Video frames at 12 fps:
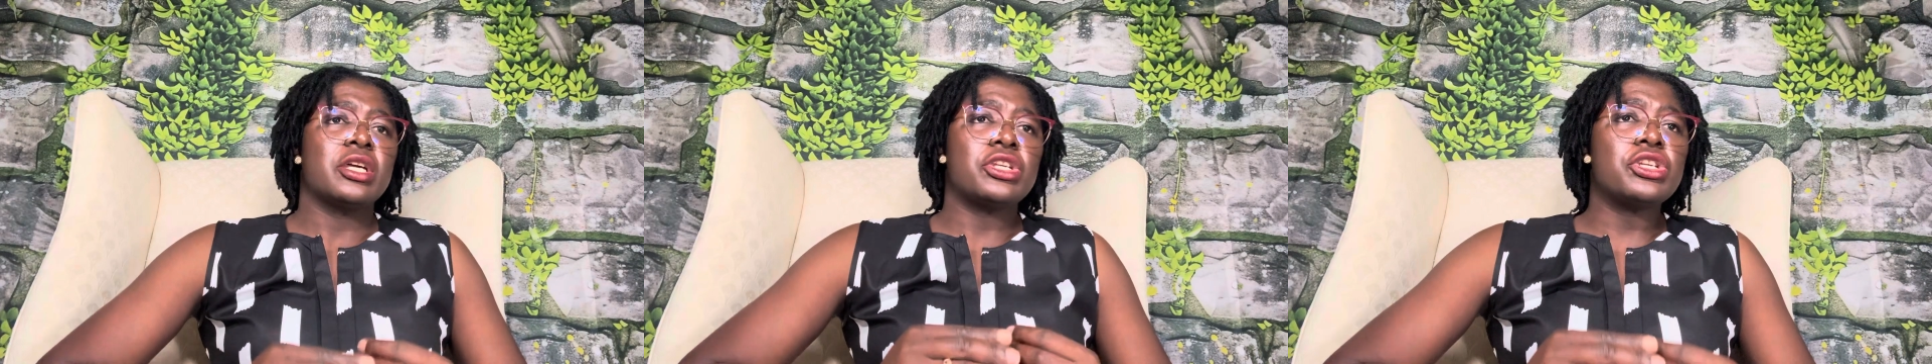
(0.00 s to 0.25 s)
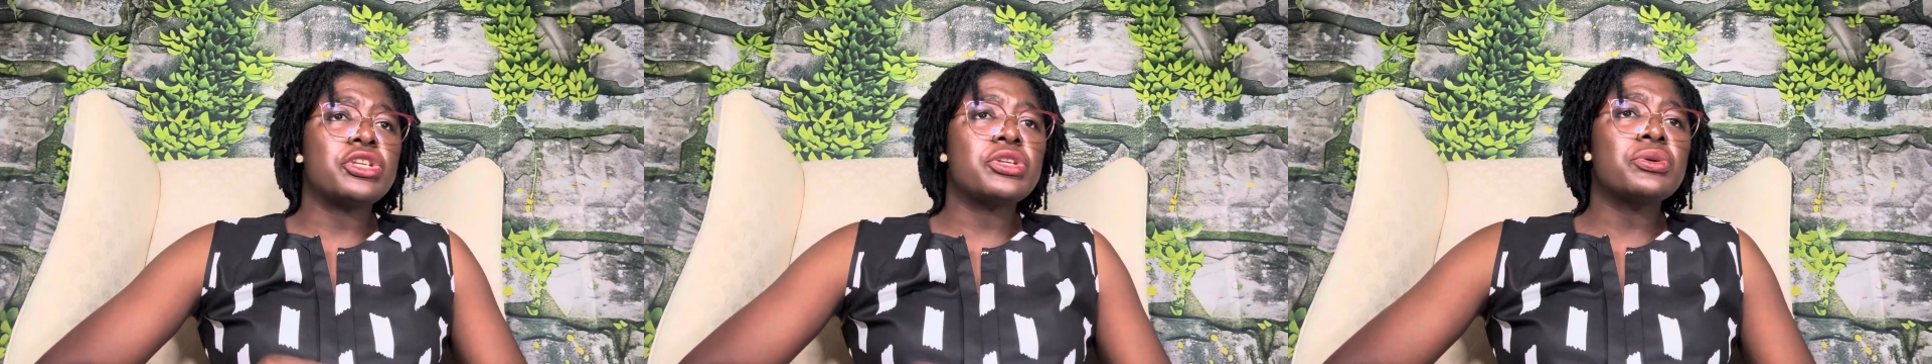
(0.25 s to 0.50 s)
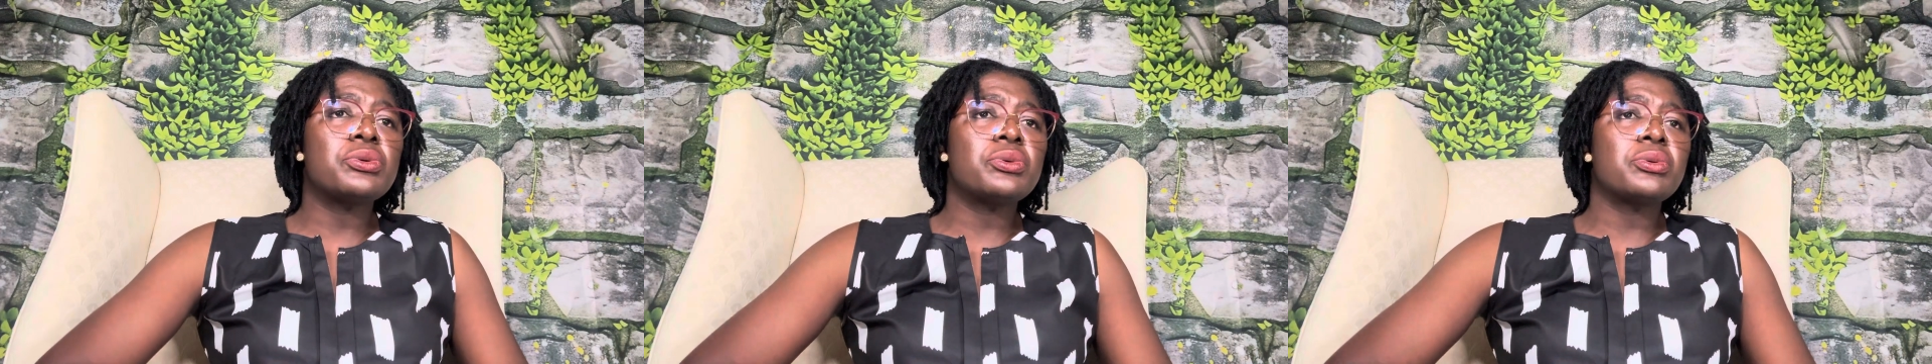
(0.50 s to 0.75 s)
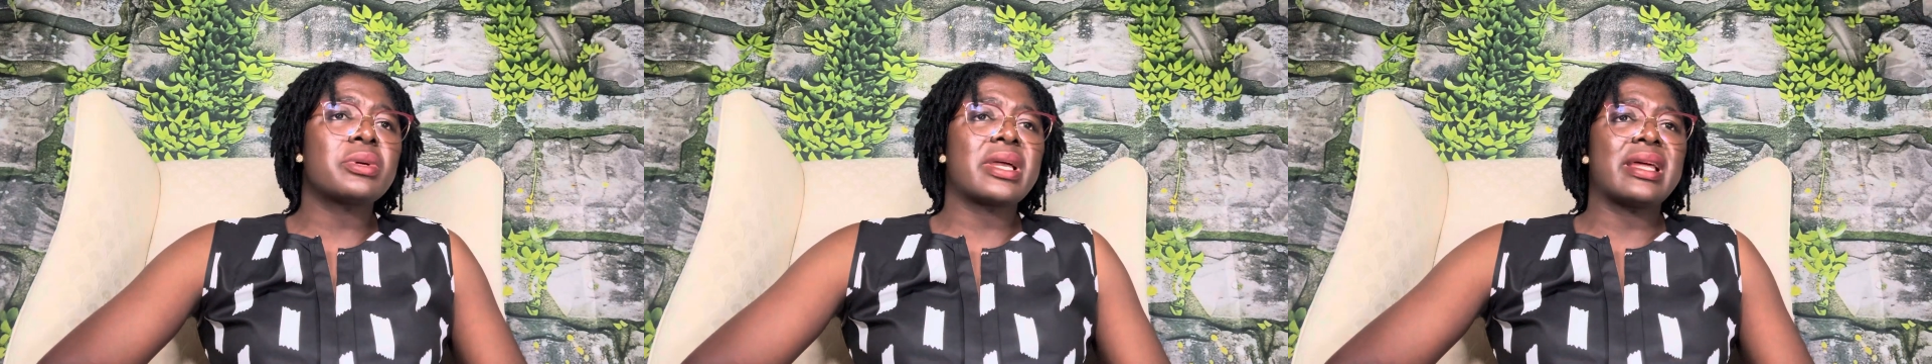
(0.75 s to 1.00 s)

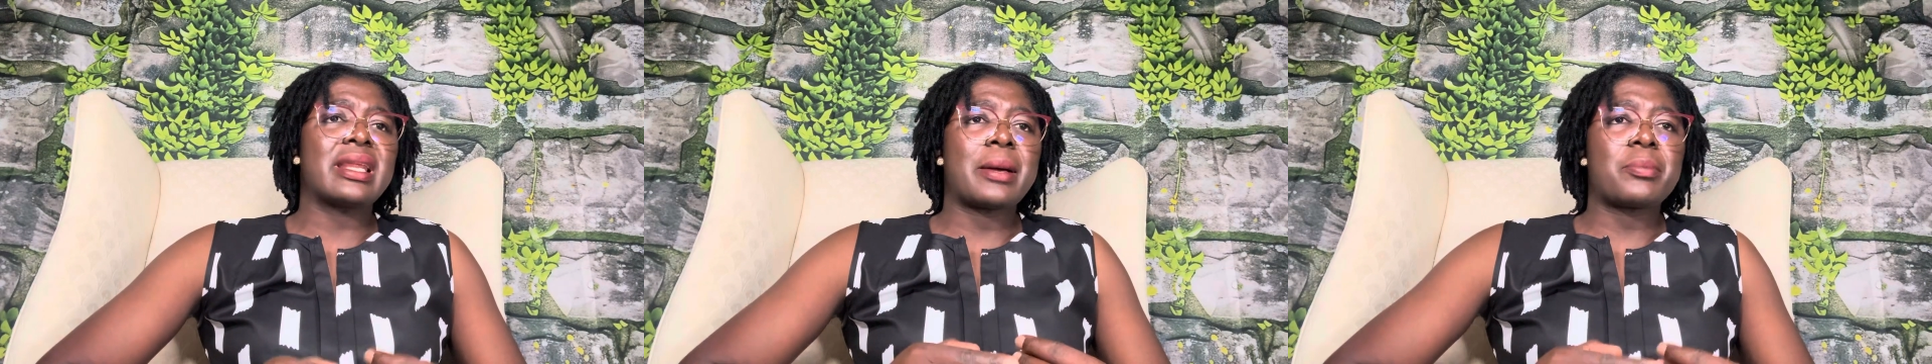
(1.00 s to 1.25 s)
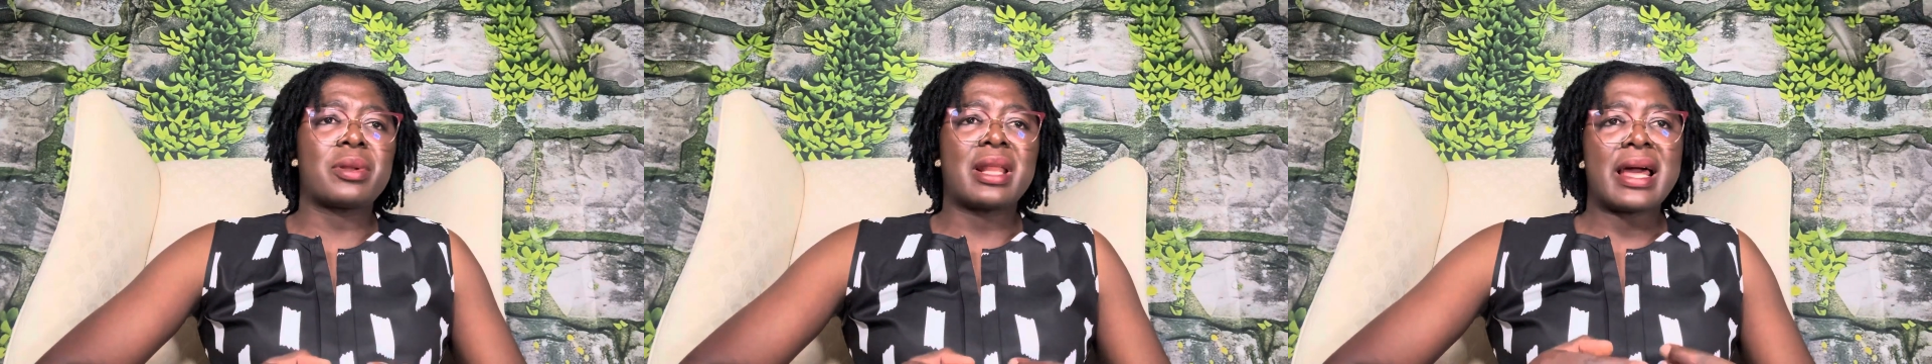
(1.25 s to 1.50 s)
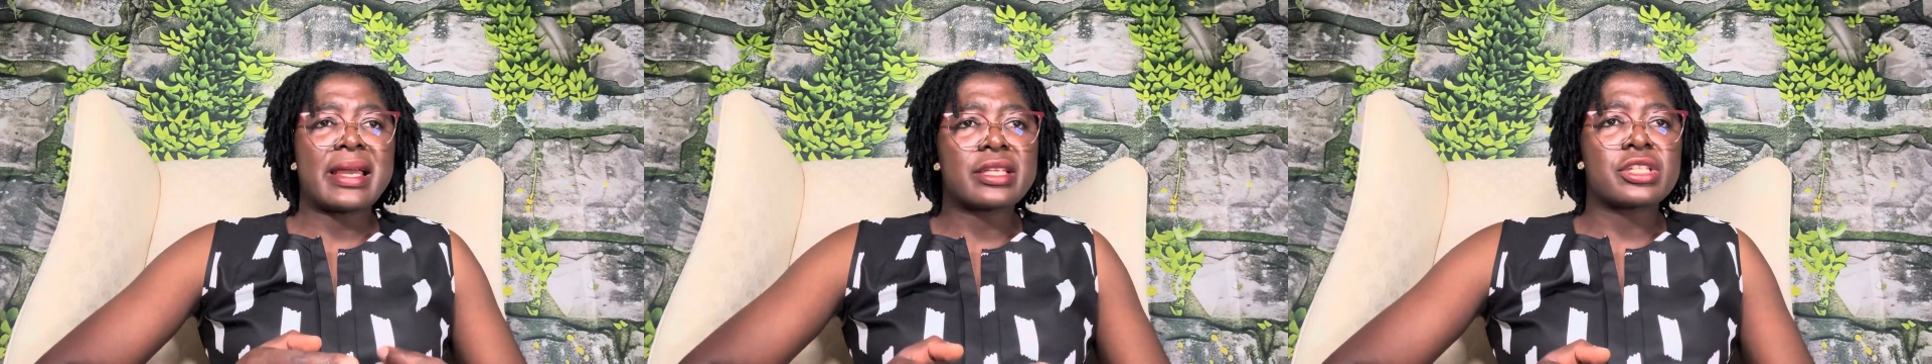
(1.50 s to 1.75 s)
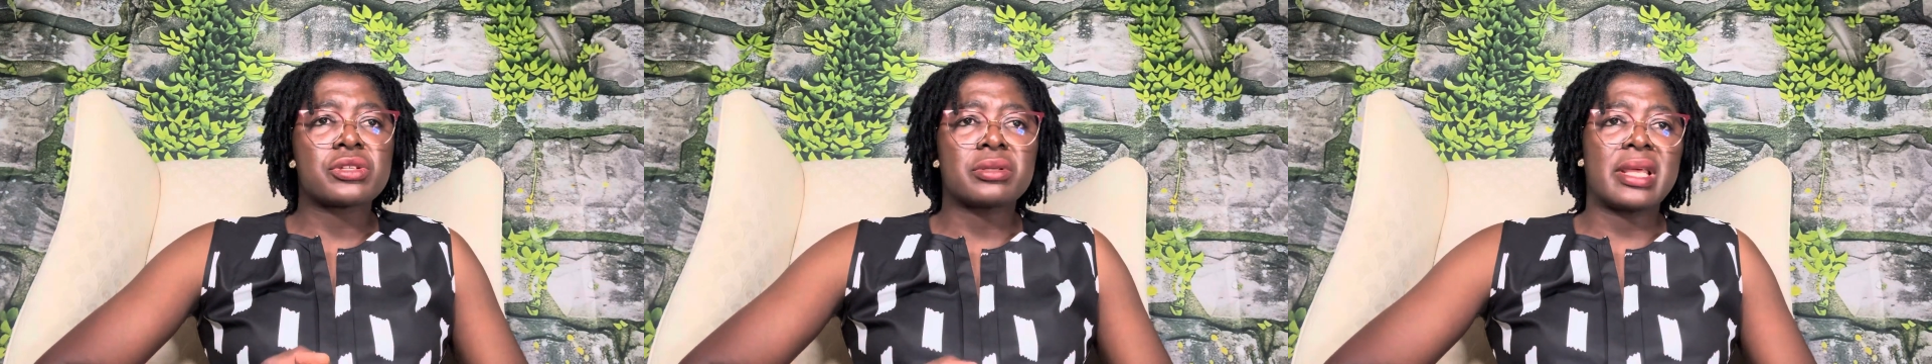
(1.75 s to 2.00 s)
you can apply
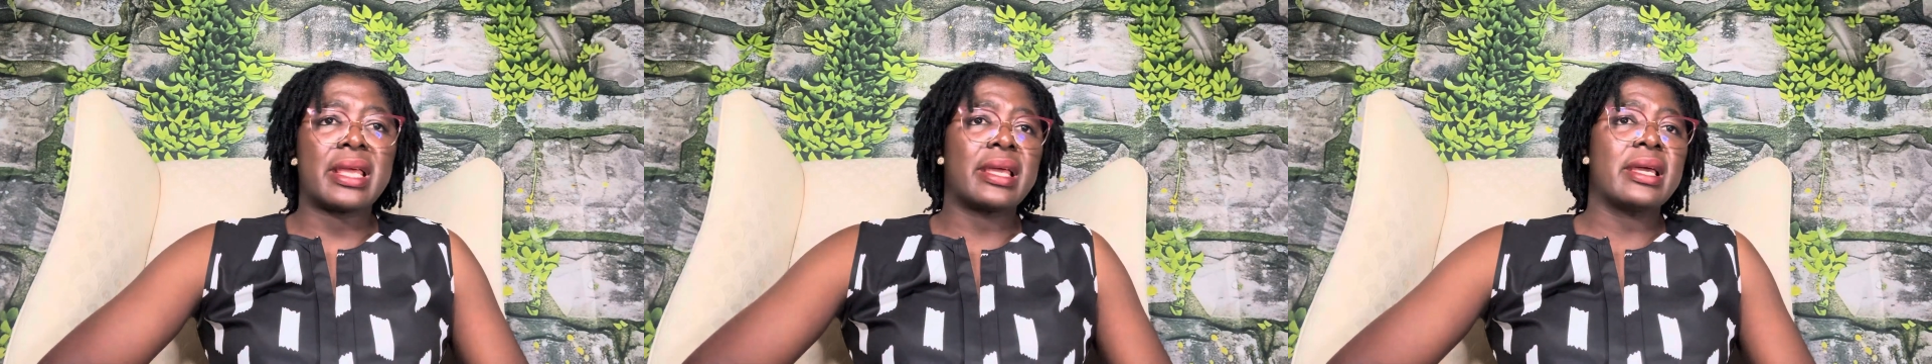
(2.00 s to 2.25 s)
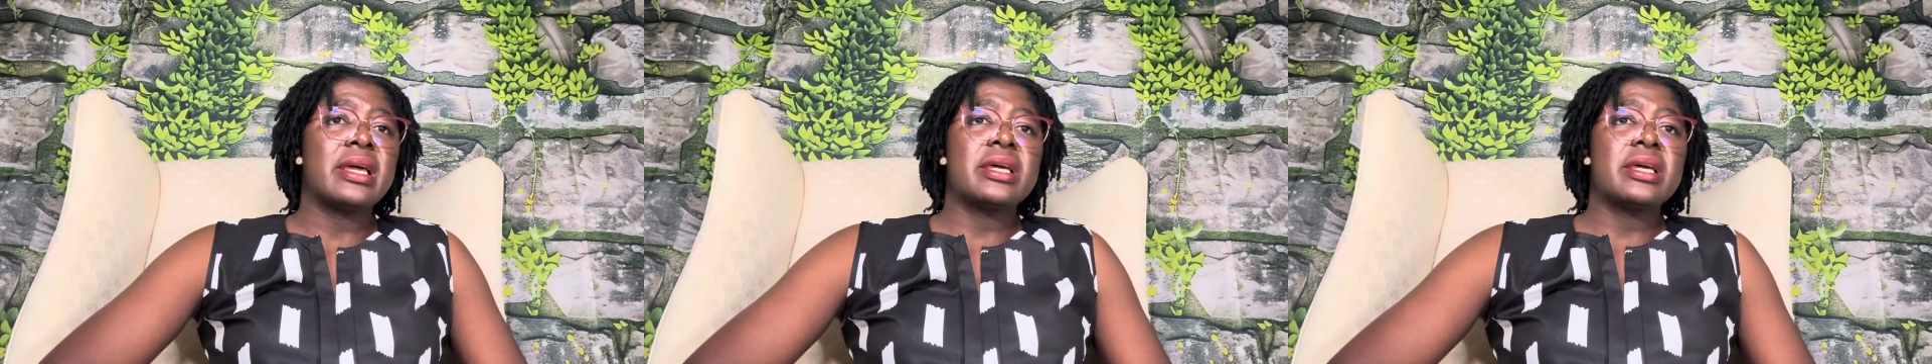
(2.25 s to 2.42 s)
today.